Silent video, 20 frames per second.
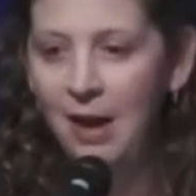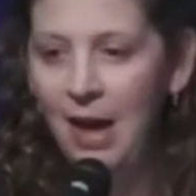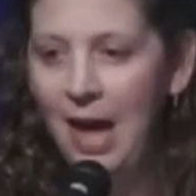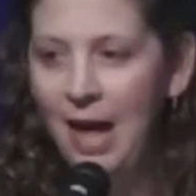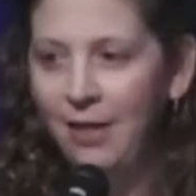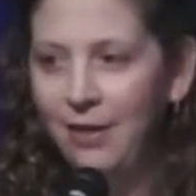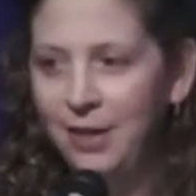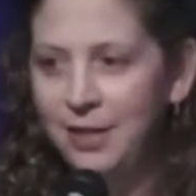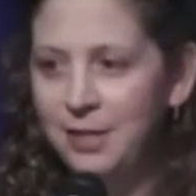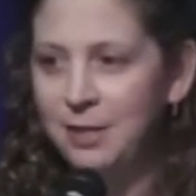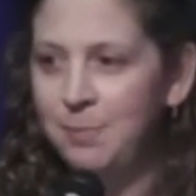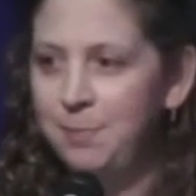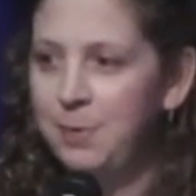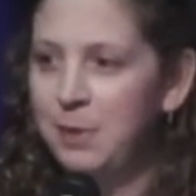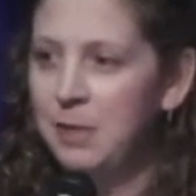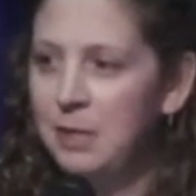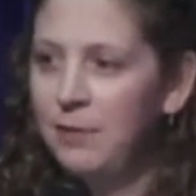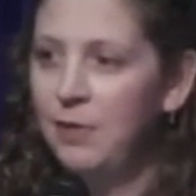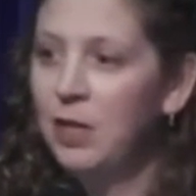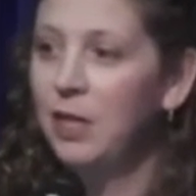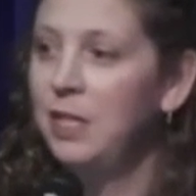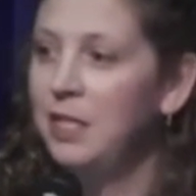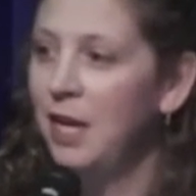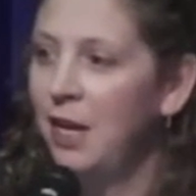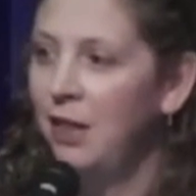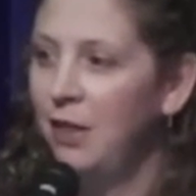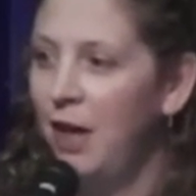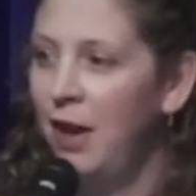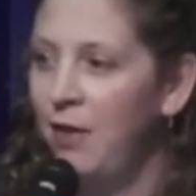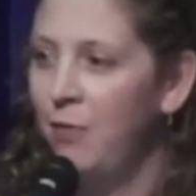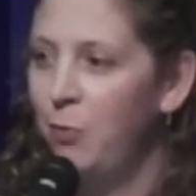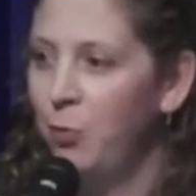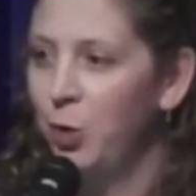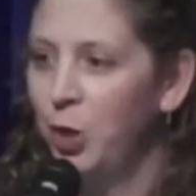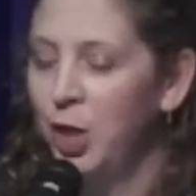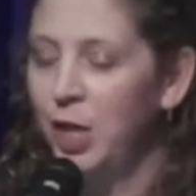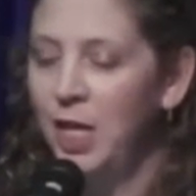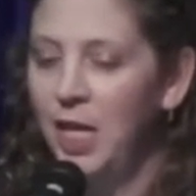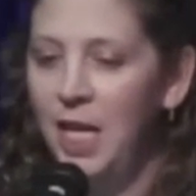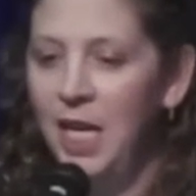Alan has specifically done a lot of
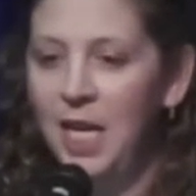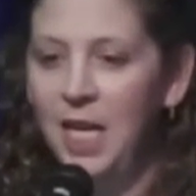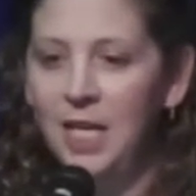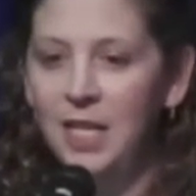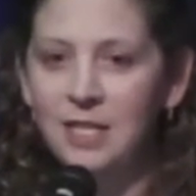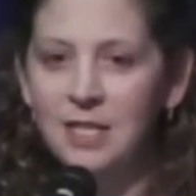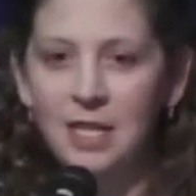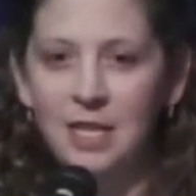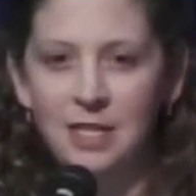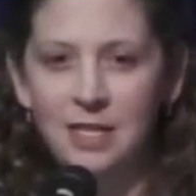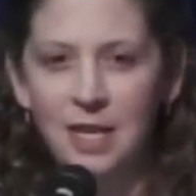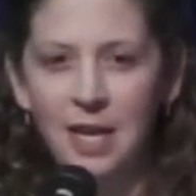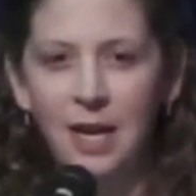work in cities like